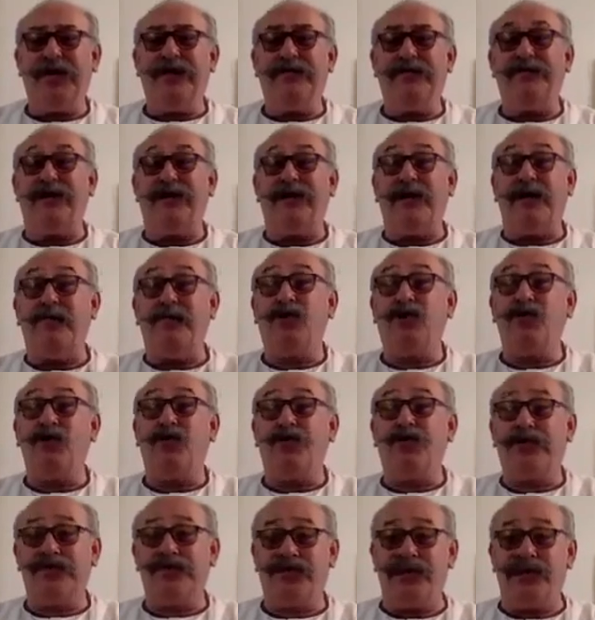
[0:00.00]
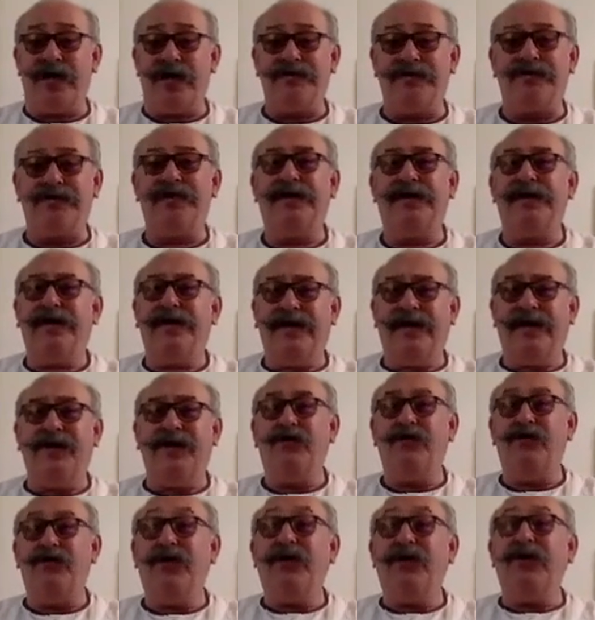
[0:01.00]
there was Gorachand,
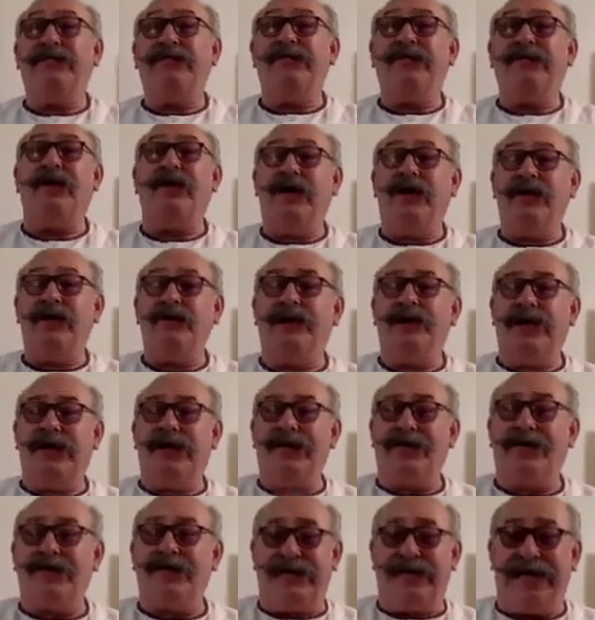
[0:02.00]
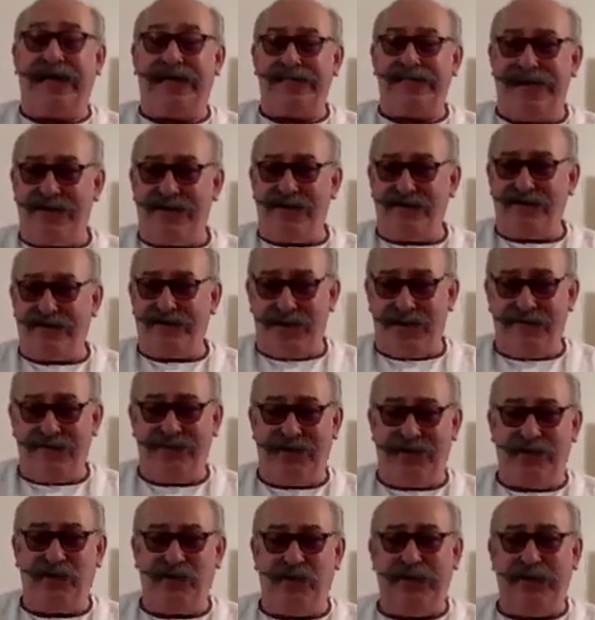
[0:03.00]
who got kicked out
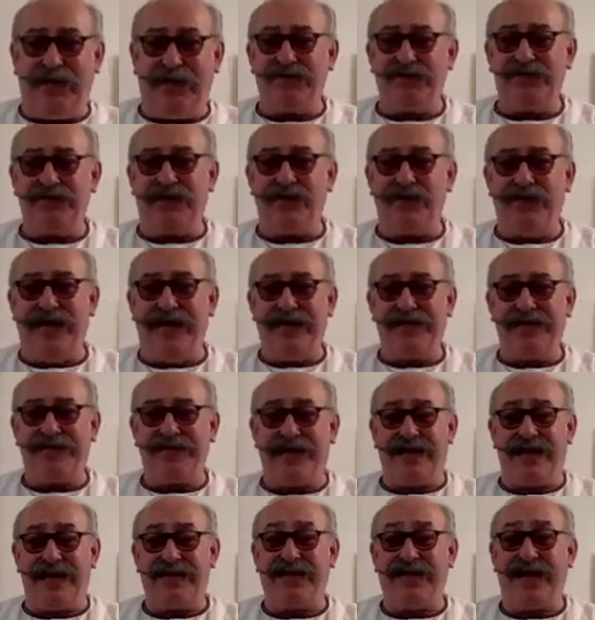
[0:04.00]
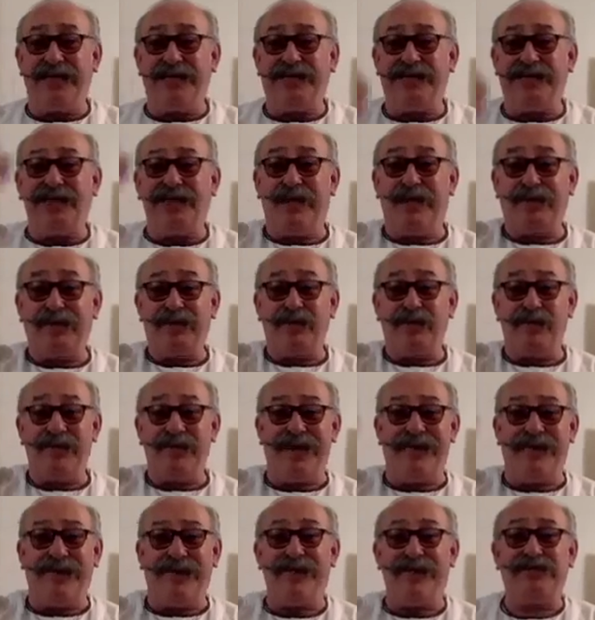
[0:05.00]
a week or so later and actually had to go back to
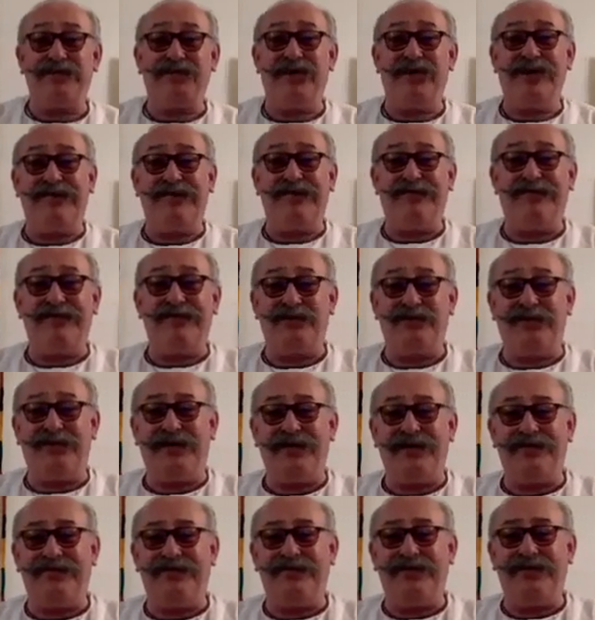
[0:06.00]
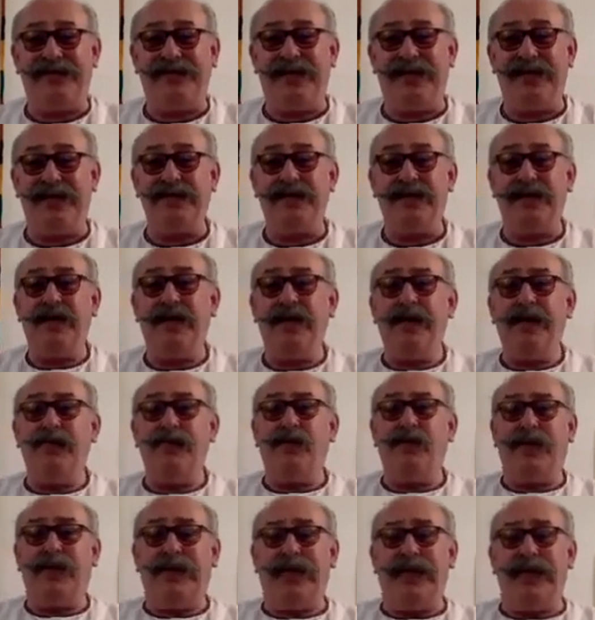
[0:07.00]
America, so I never saw him for years. But
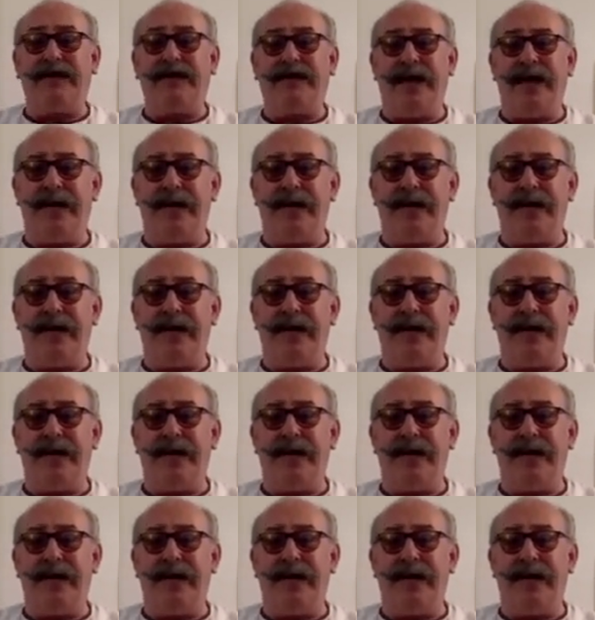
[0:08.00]
we had